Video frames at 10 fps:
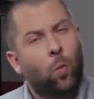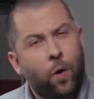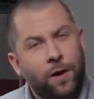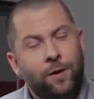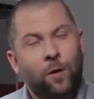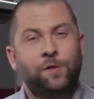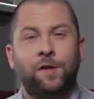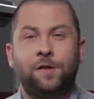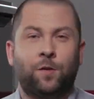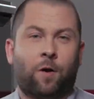what goes
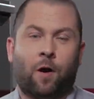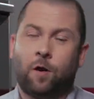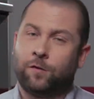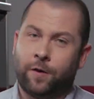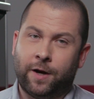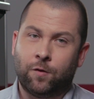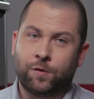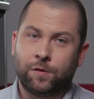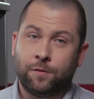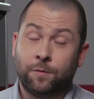into our
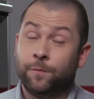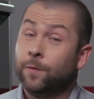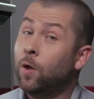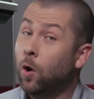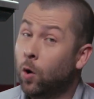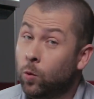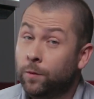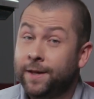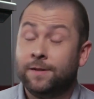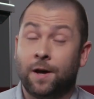alternators?
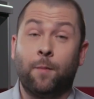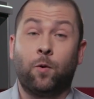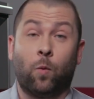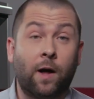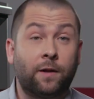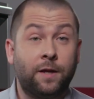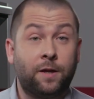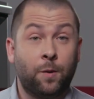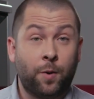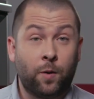Only top quality
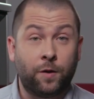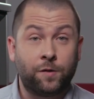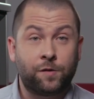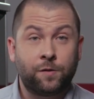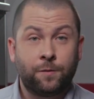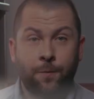components.